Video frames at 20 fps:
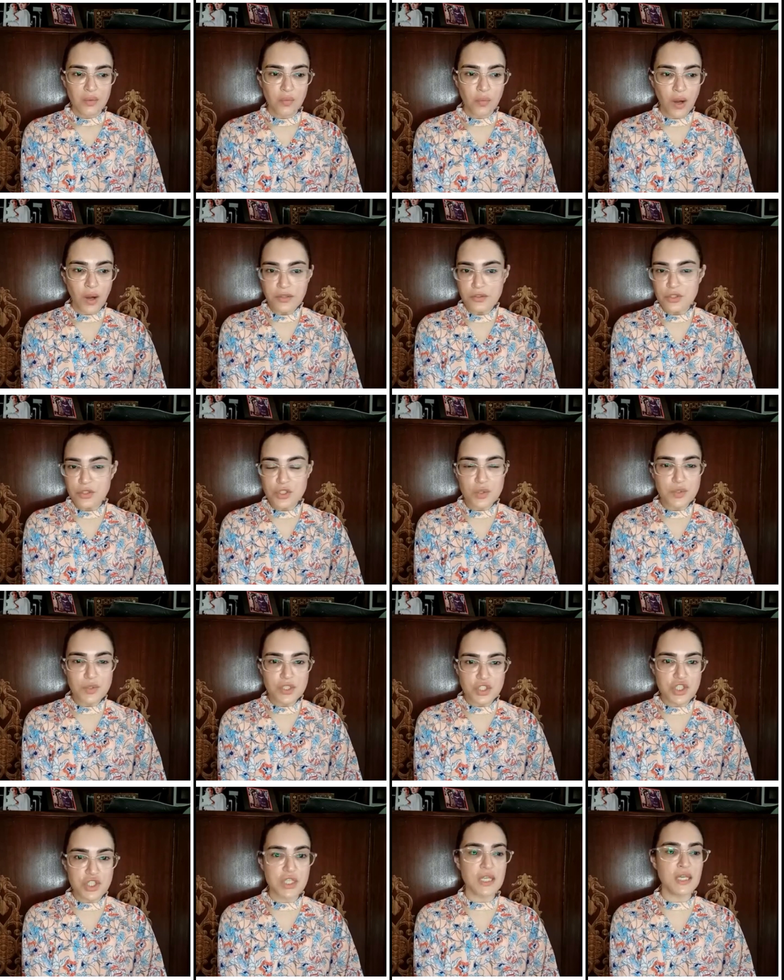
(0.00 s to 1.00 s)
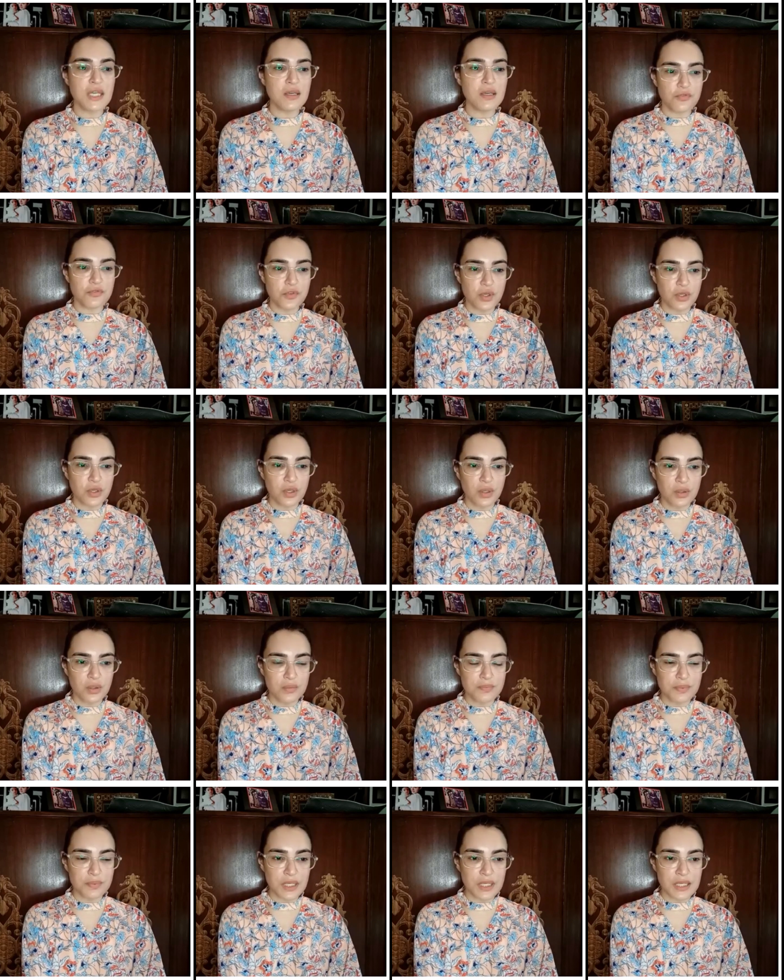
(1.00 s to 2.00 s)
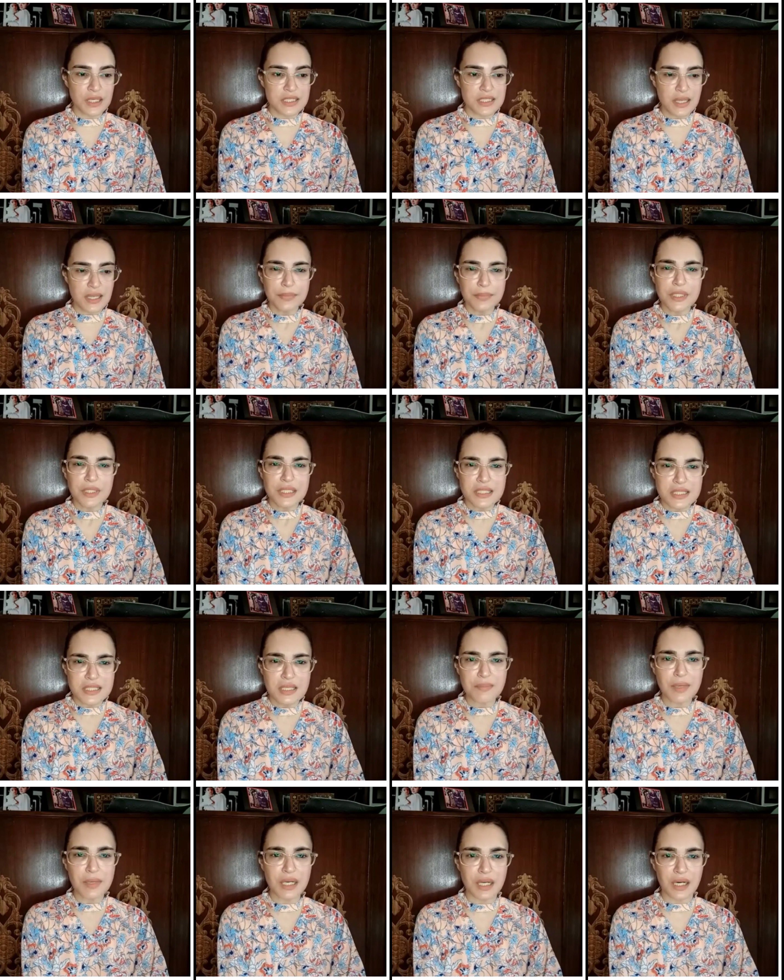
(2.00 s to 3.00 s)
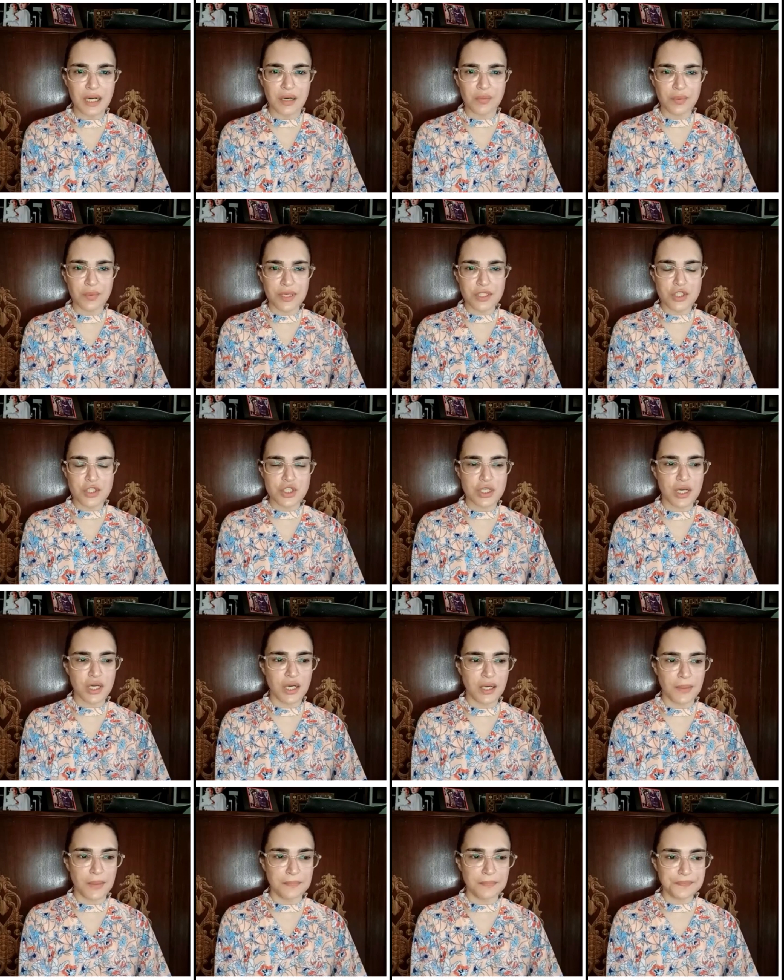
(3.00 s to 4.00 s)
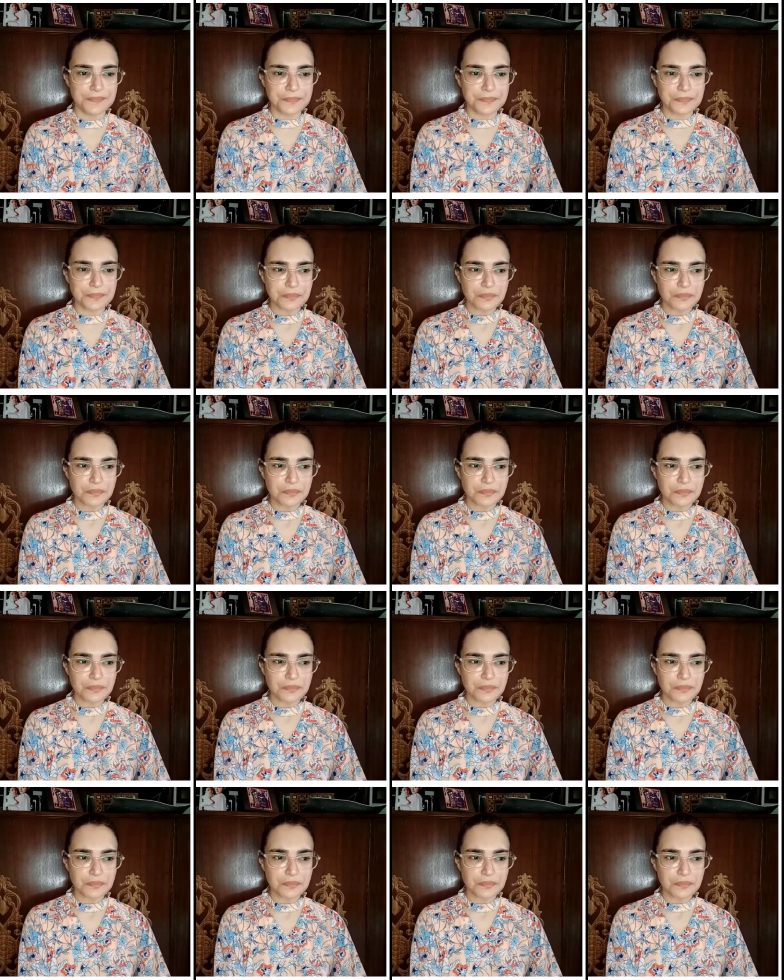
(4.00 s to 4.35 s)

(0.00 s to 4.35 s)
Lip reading: want to achieve, you know, something similar, which in